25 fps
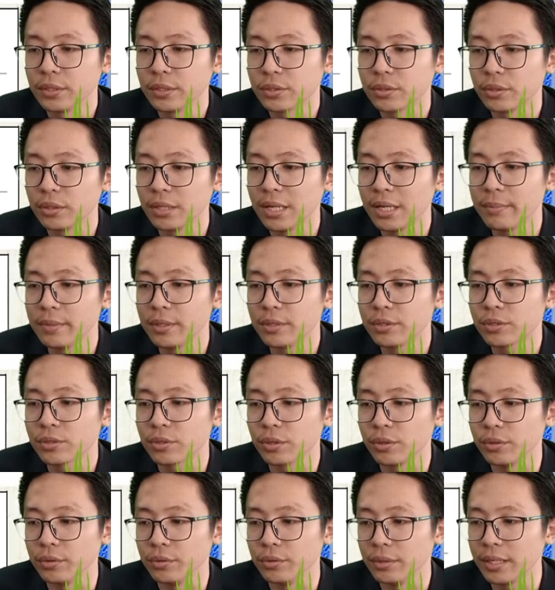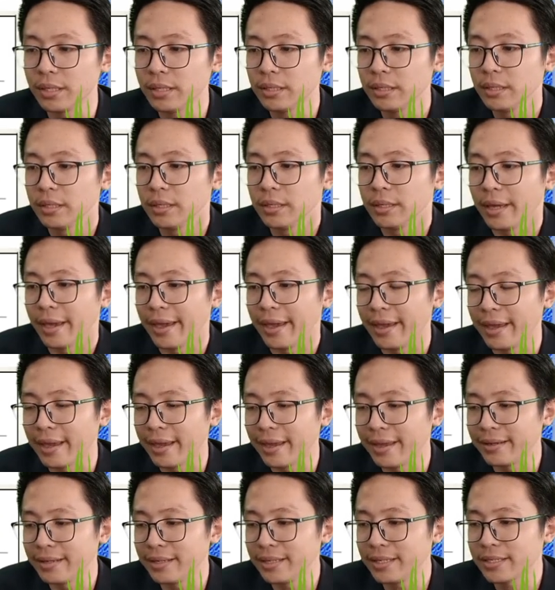So let me show you.
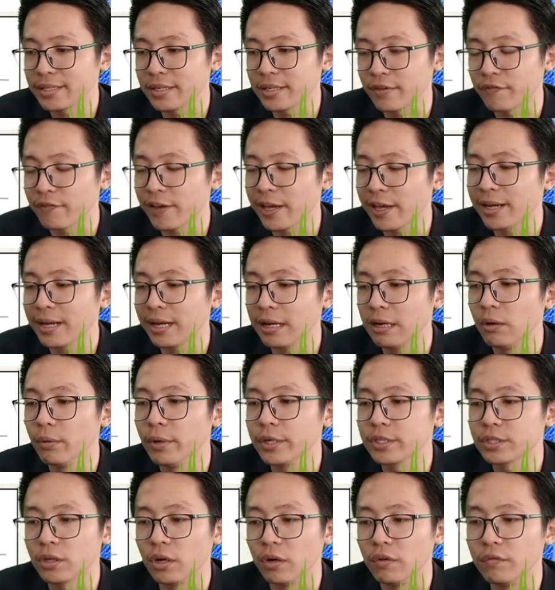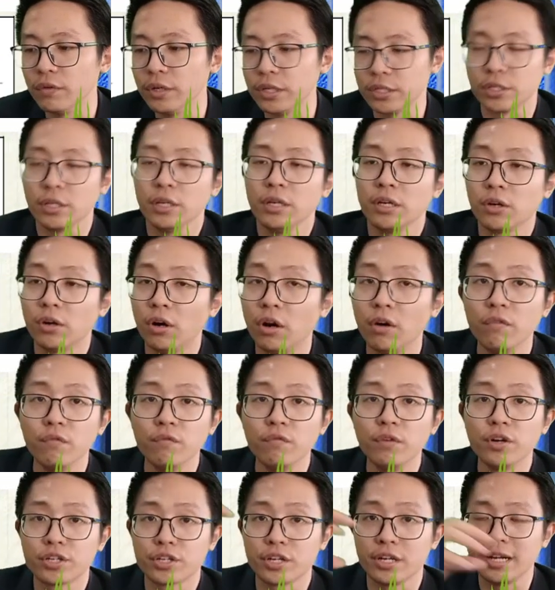And this fat guy always converge
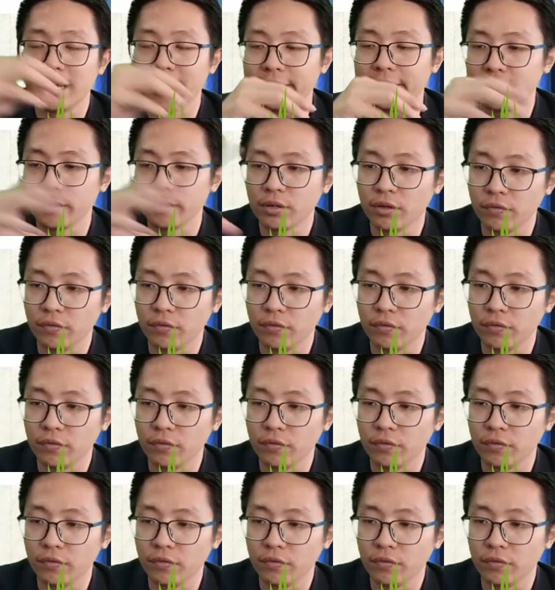a light.